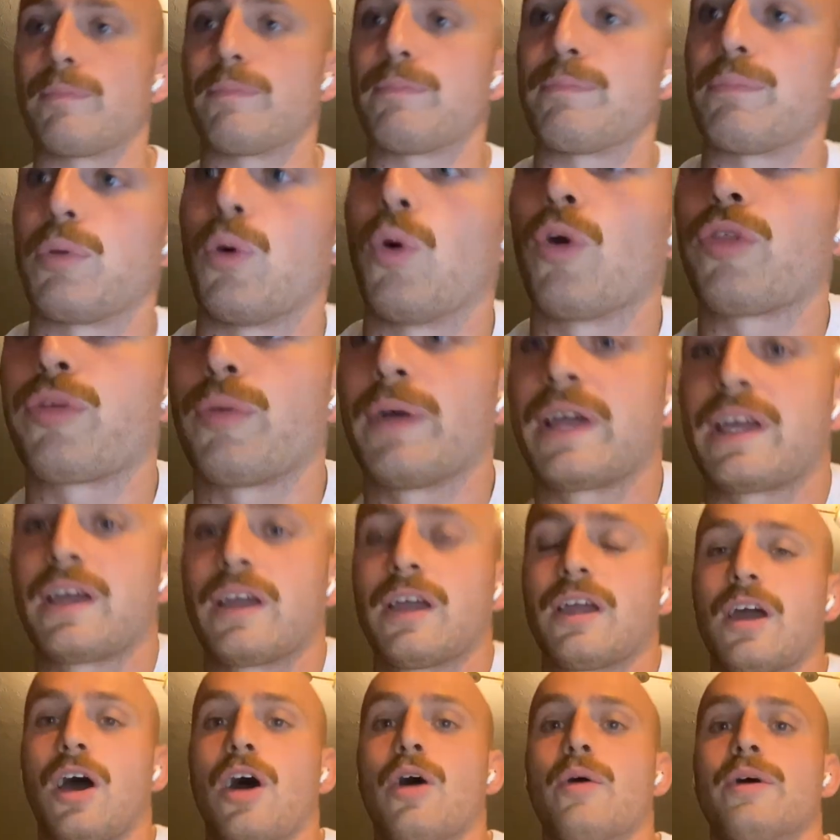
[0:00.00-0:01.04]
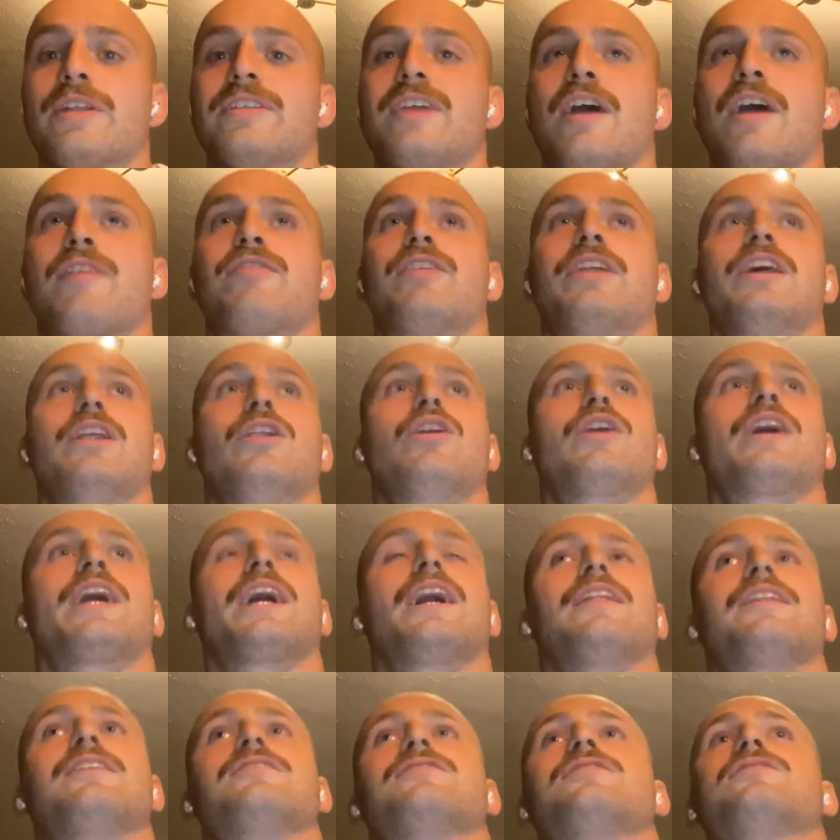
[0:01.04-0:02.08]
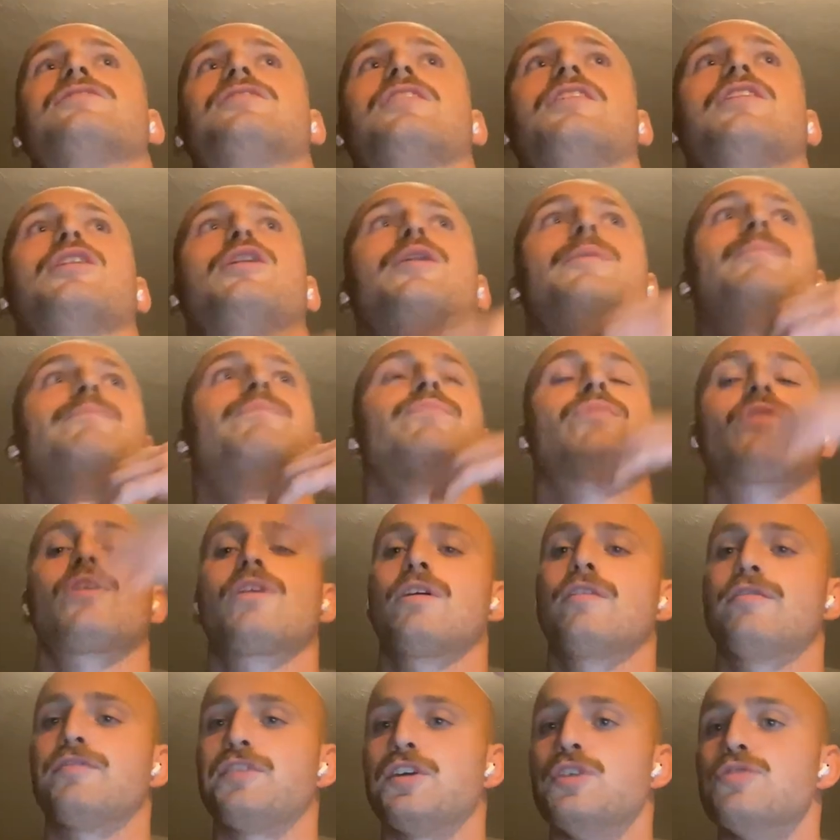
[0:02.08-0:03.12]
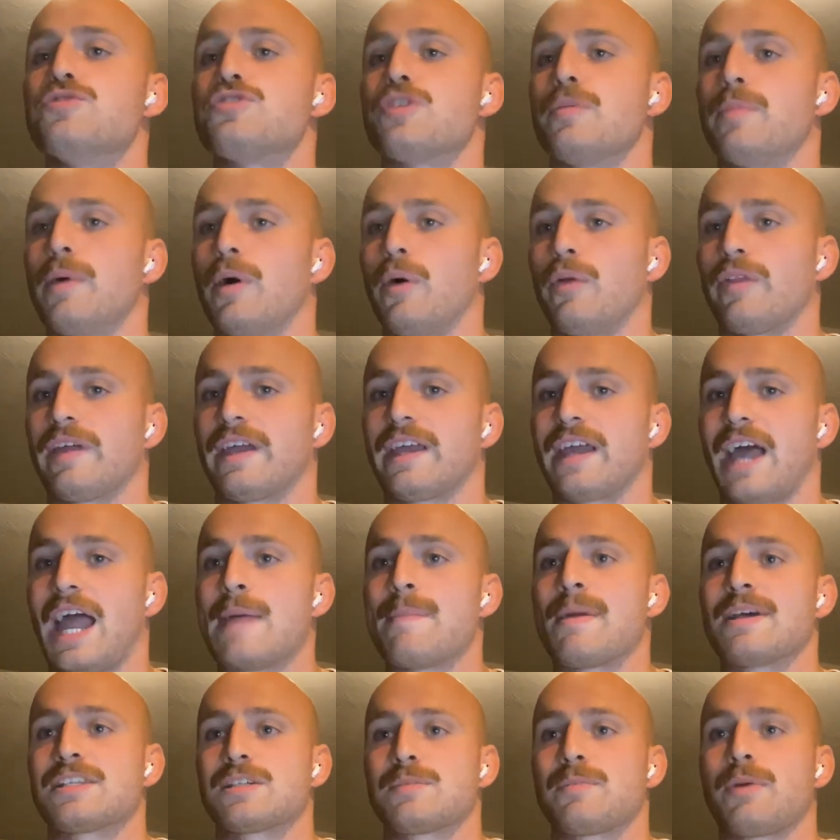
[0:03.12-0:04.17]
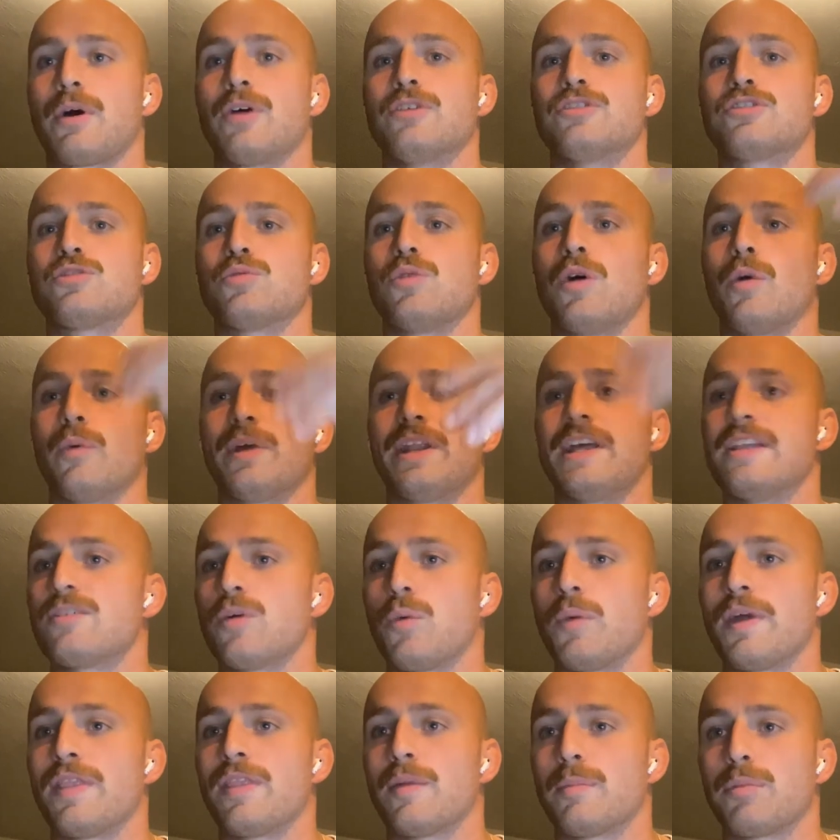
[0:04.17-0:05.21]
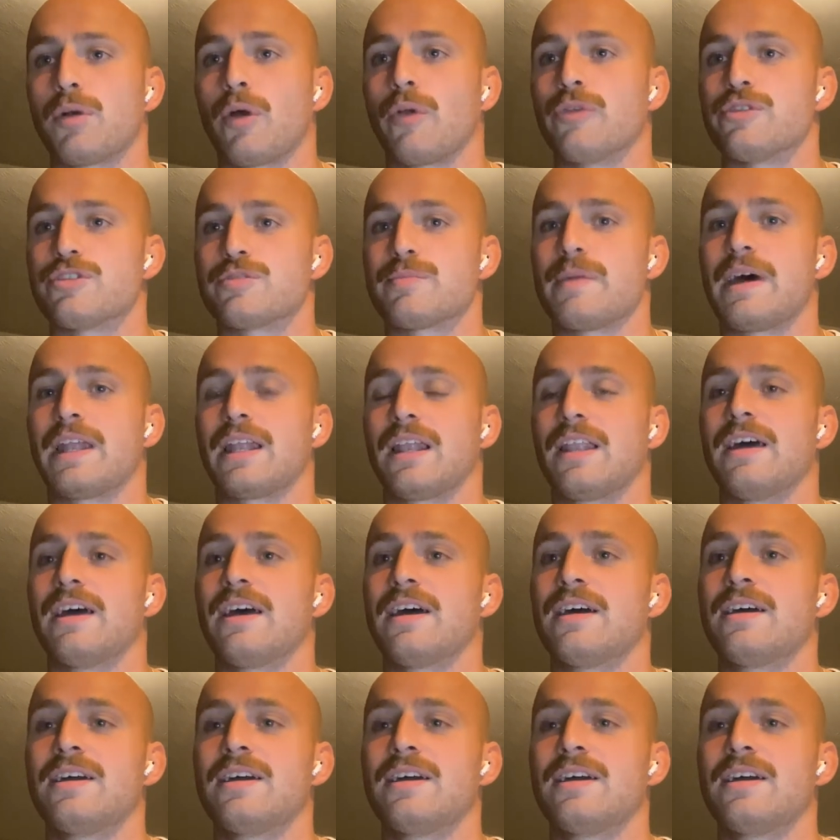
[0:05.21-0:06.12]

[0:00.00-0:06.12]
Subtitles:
Borthwick and co are definitely looking at this as a future building game as opposed to we need to win the bronze medal here.